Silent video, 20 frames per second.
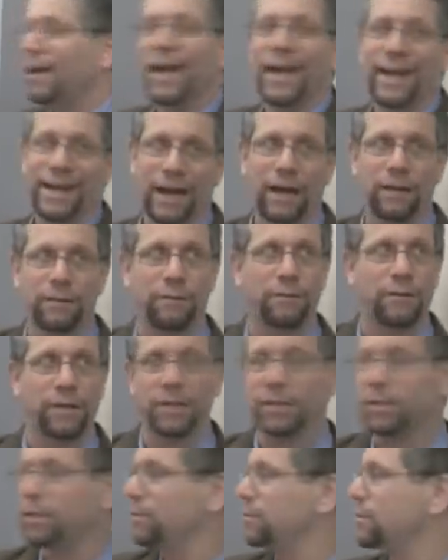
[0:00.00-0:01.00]
and other
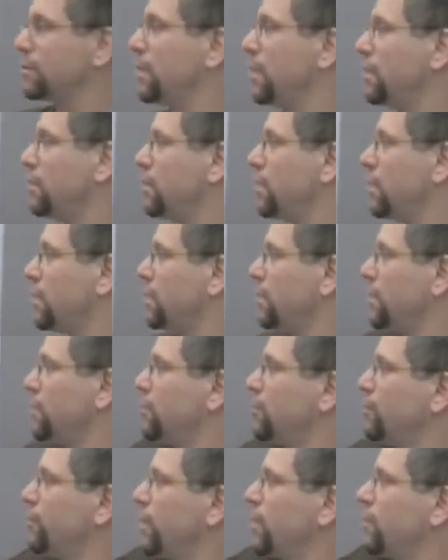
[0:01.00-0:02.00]
issues that
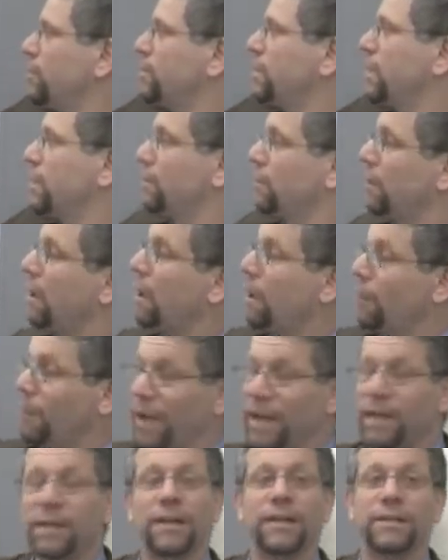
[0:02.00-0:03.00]
need to be considered.
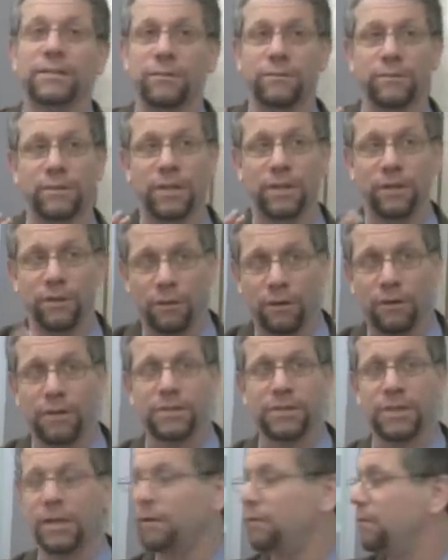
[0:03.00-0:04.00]
But at least on the
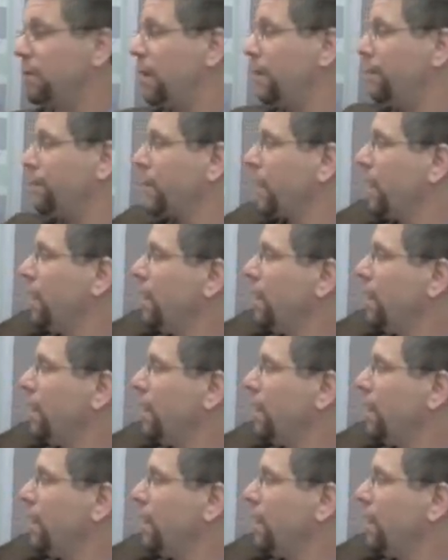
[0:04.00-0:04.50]
noise area,